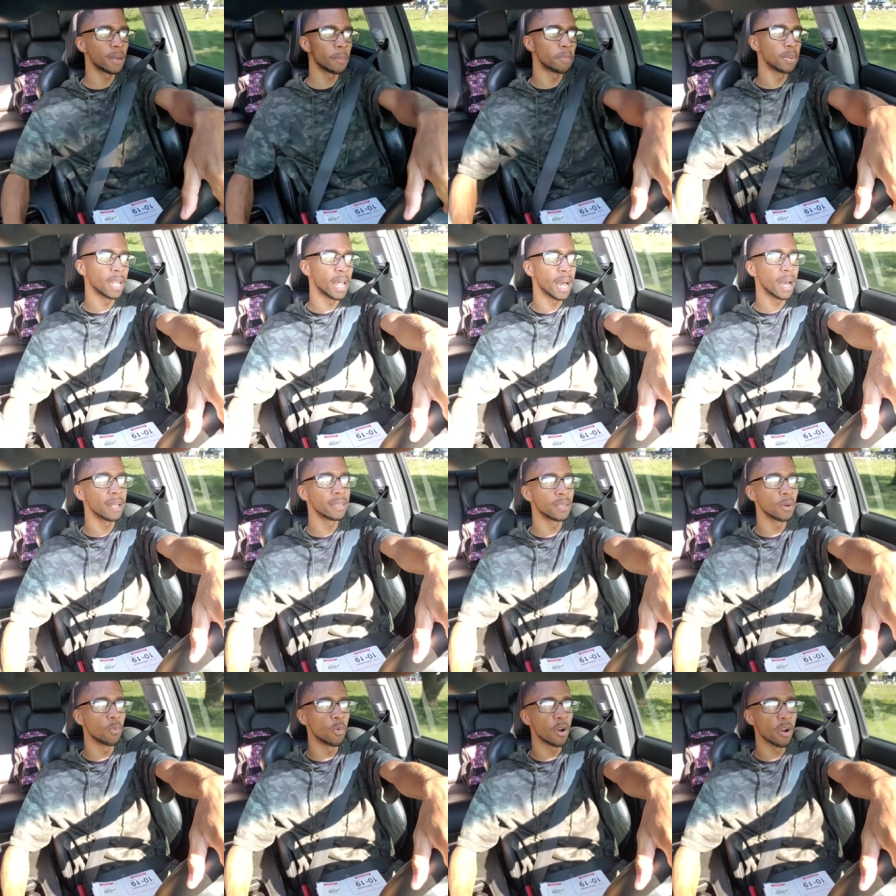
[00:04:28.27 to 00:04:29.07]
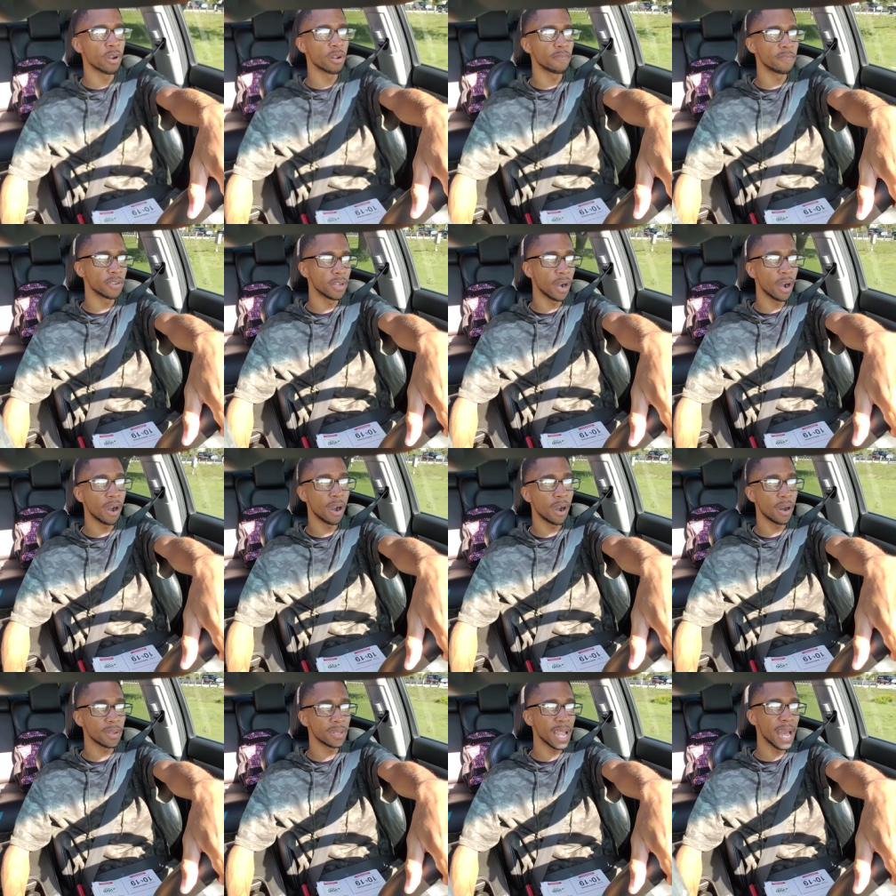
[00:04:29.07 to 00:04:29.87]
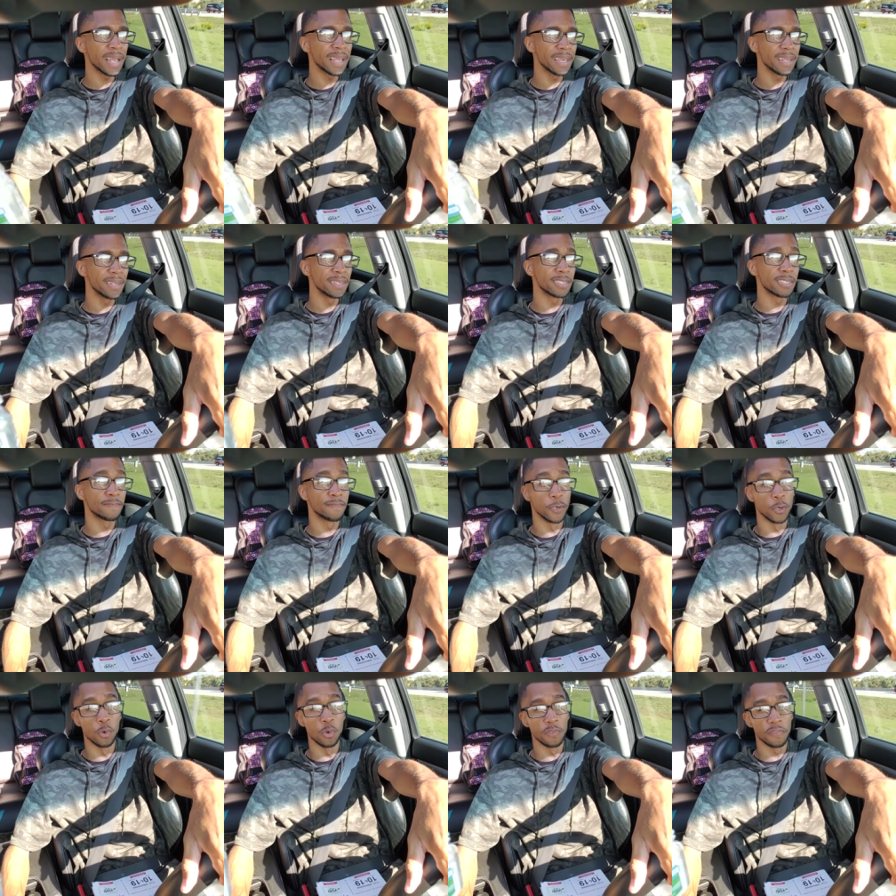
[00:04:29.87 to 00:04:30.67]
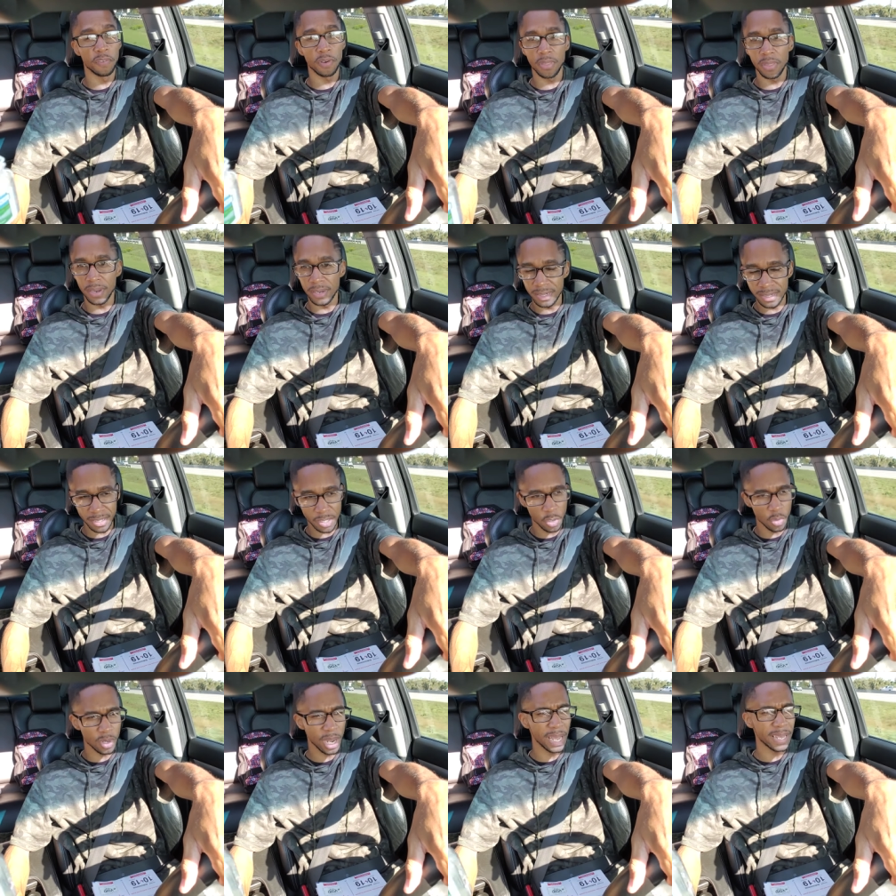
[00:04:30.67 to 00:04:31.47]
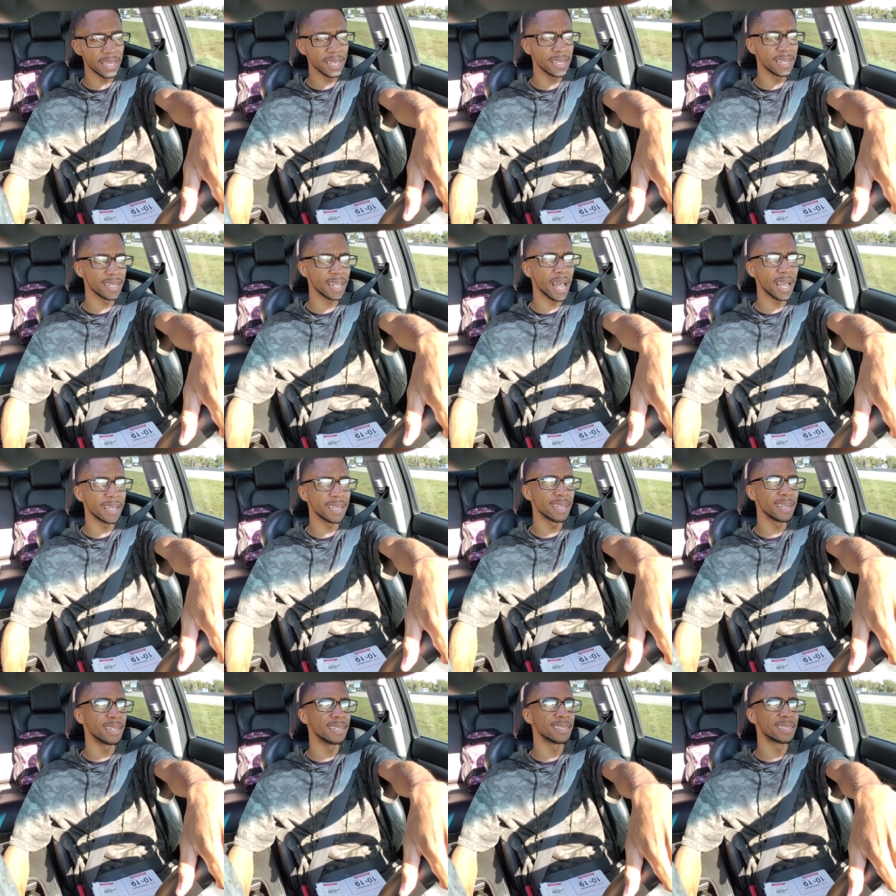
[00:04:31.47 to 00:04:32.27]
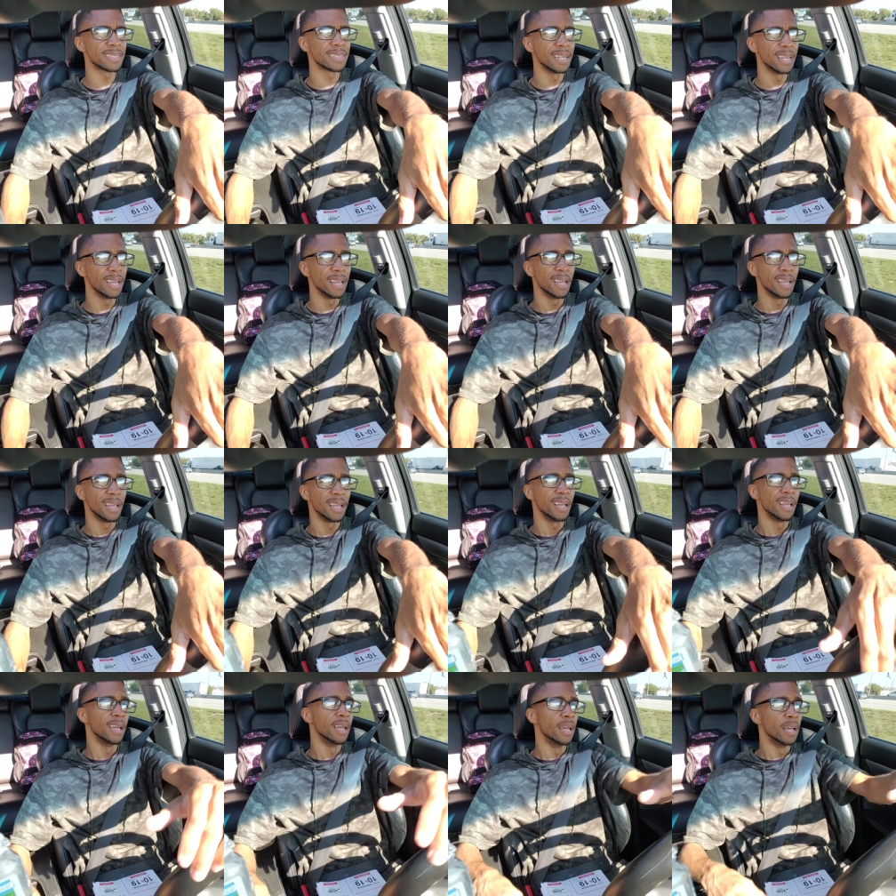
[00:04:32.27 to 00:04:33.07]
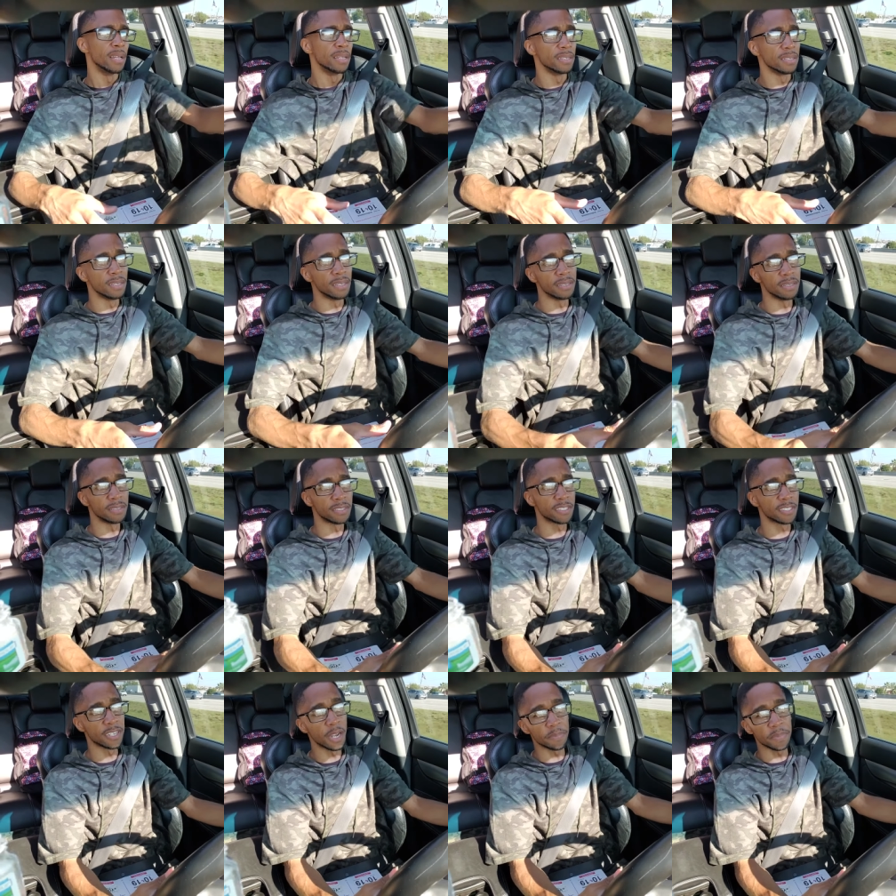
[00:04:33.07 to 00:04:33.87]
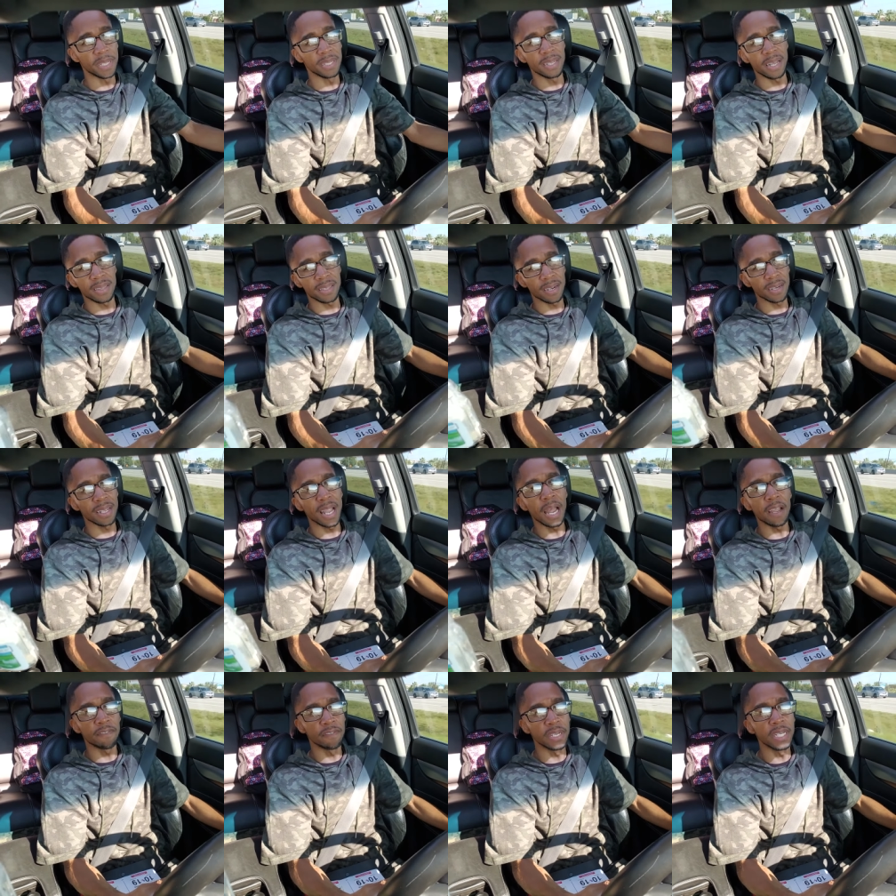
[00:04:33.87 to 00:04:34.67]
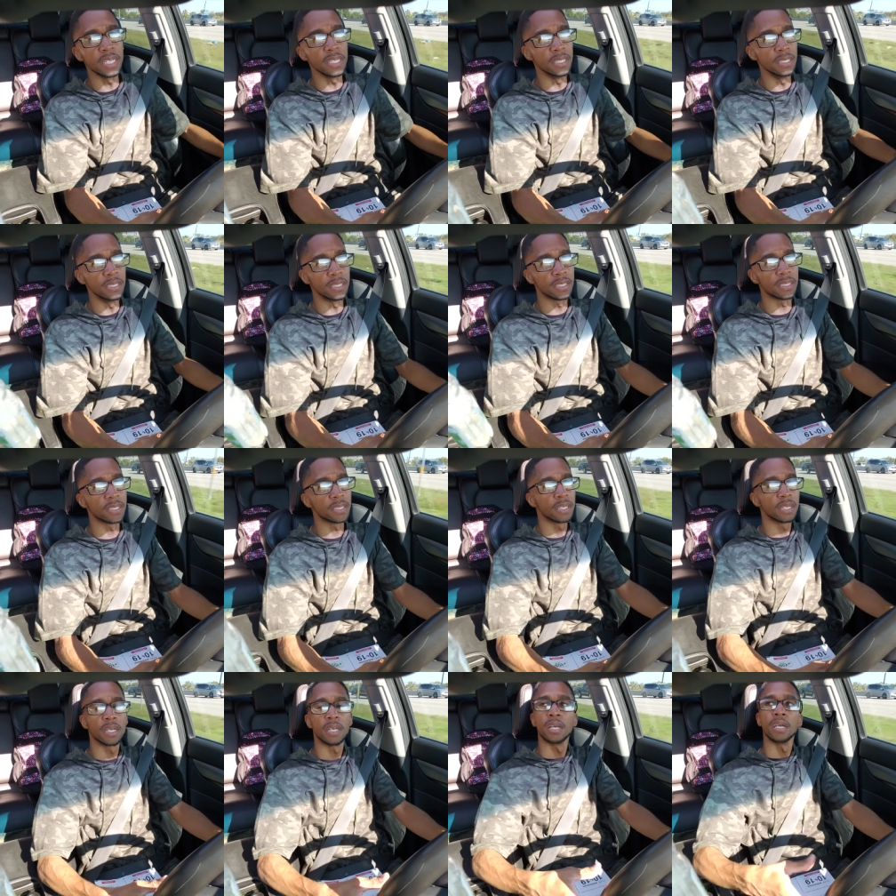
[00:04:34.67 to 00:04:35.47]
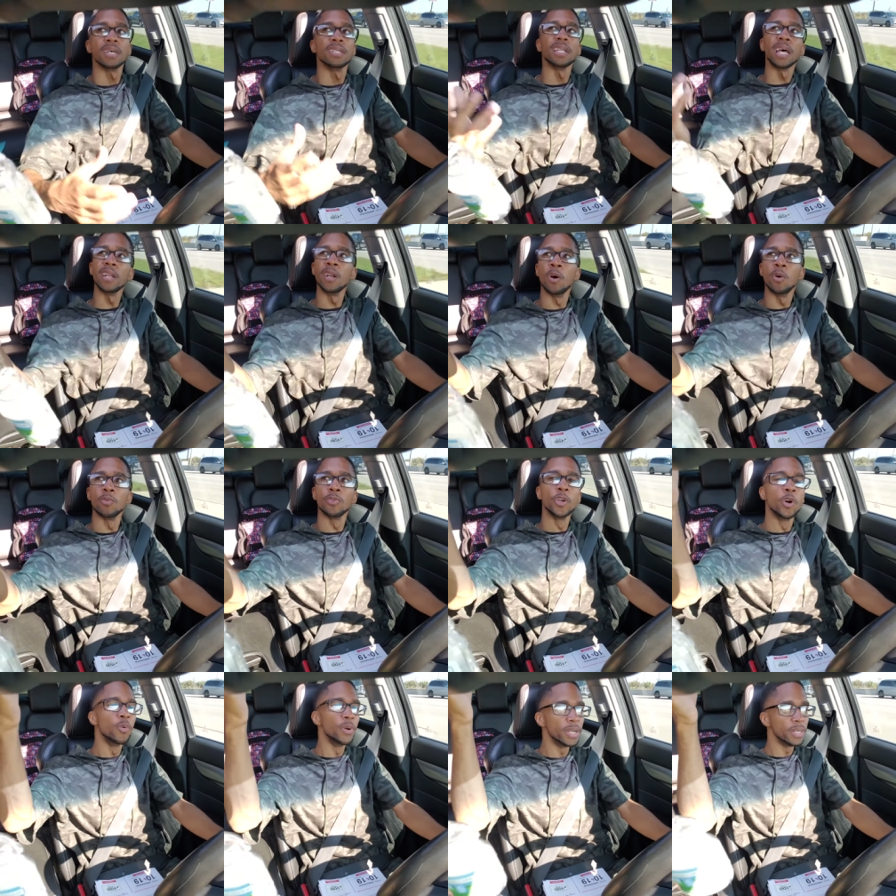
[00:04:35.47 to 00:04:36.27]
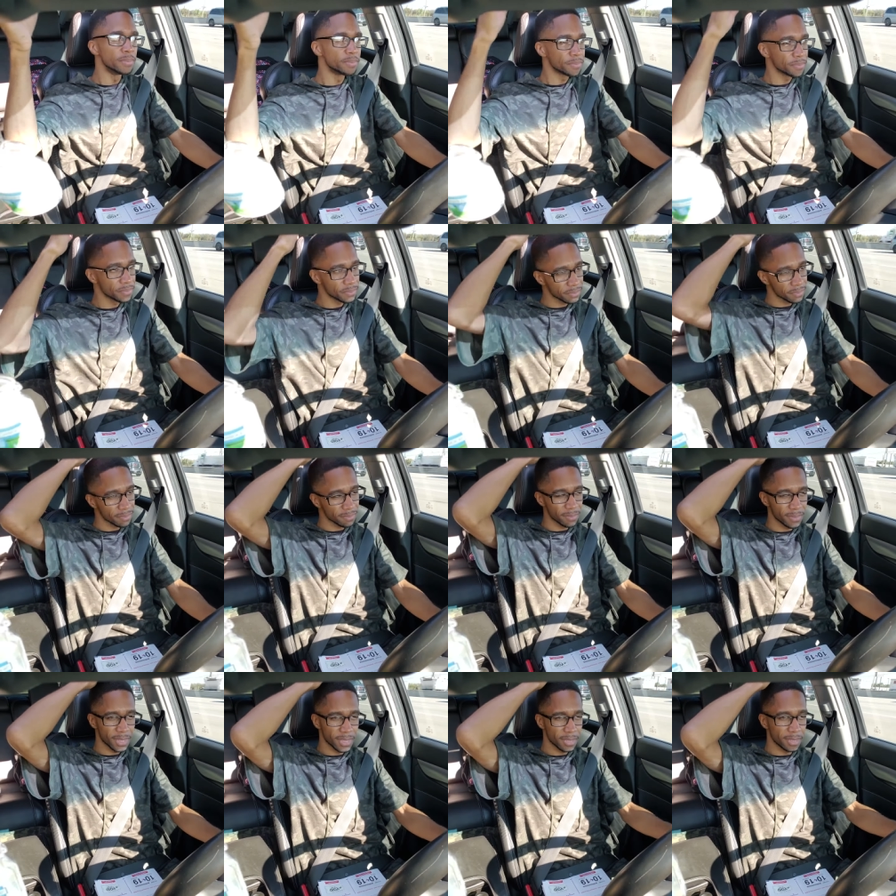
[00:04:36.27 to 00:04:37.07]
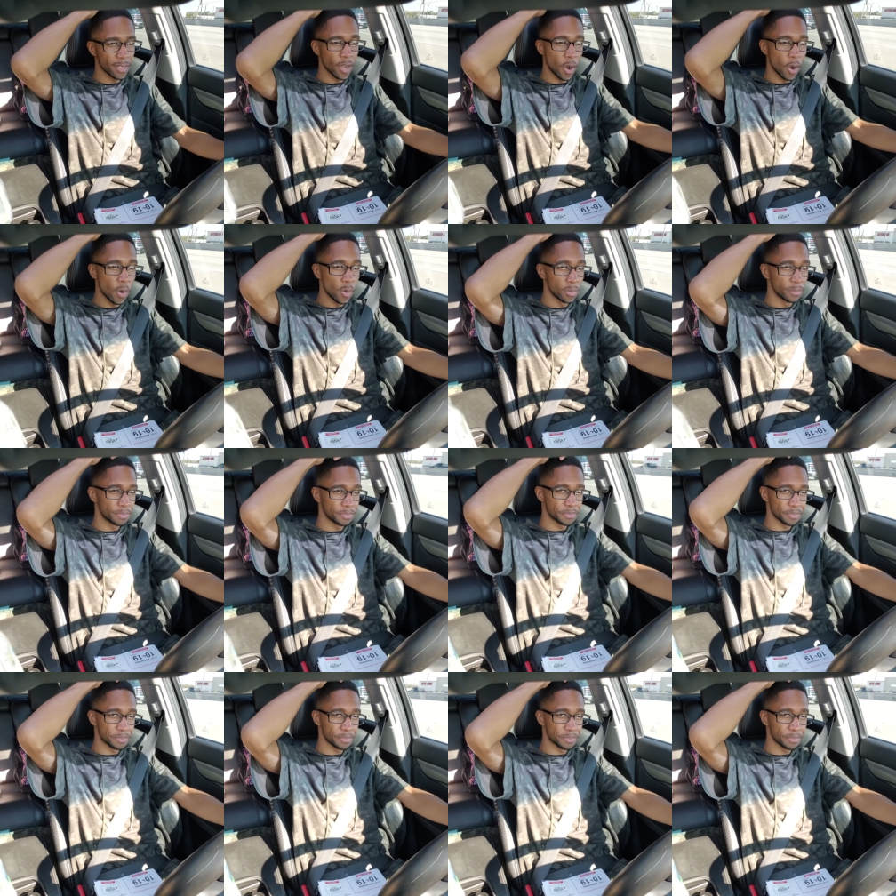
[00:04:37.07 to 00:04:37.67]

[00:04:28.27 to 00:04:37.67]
applying the word of God like it is food for their soul, like it, like it is something that their life needs. They don't do it. So,